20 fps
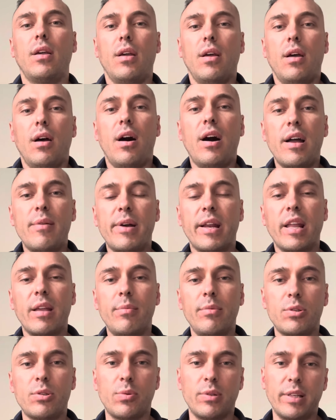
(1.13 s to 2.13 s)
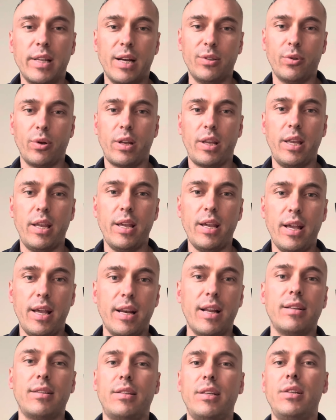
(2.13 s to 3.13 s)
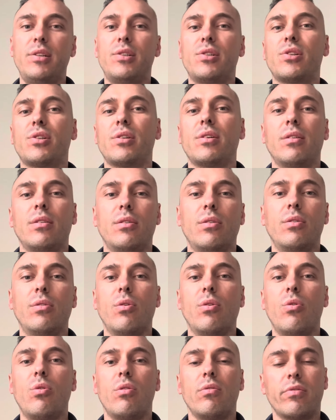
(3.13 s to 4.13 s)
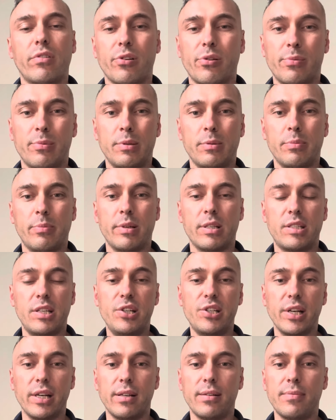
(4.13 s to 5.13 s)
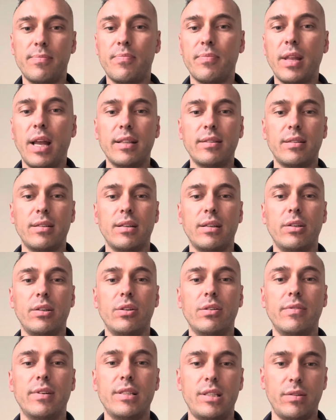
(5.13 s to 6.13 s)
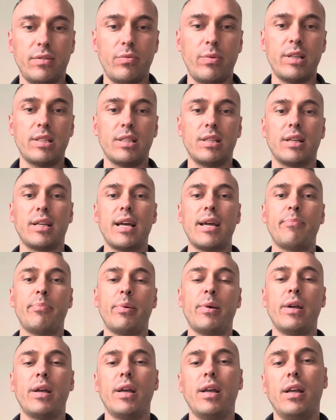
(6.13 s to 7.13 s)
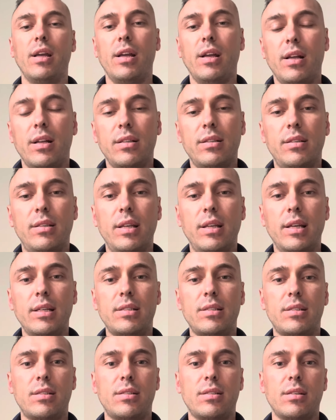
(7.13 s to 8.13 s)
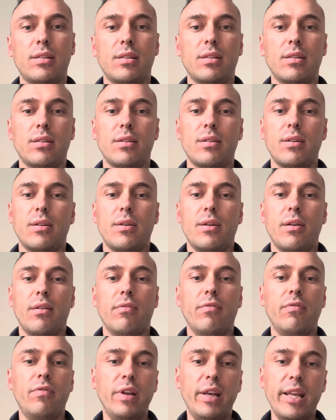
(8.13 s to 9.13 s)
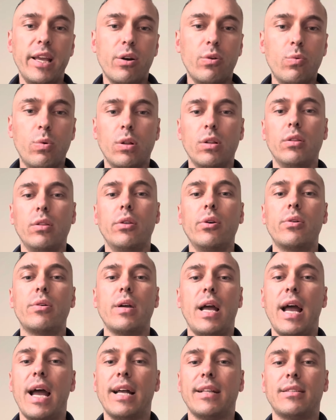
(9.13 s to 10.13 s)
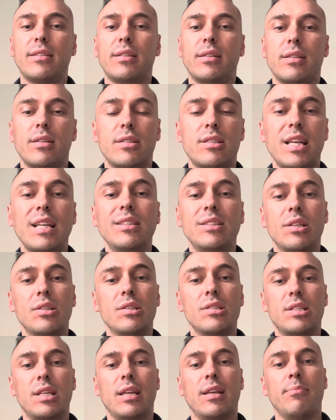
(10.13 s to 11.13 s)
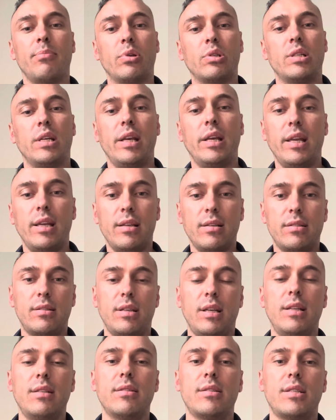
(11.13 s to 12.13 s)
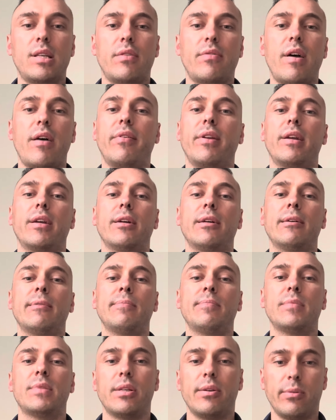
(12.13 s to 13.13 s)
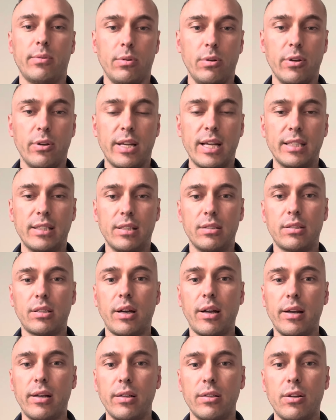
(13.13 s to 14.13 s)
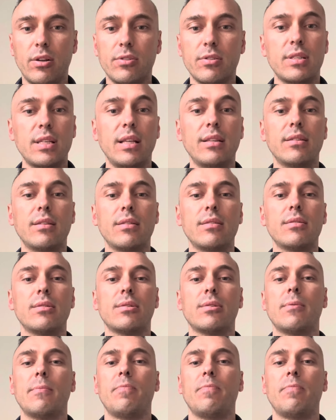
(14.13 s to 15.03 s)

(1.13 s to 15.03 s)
Hi, my name is Wendell Norkia and I teach Law of Criminal Procedure at the University of the Western Cape. This video will look at sentencing proceedings in South Africa. So it will look at the trial on sentence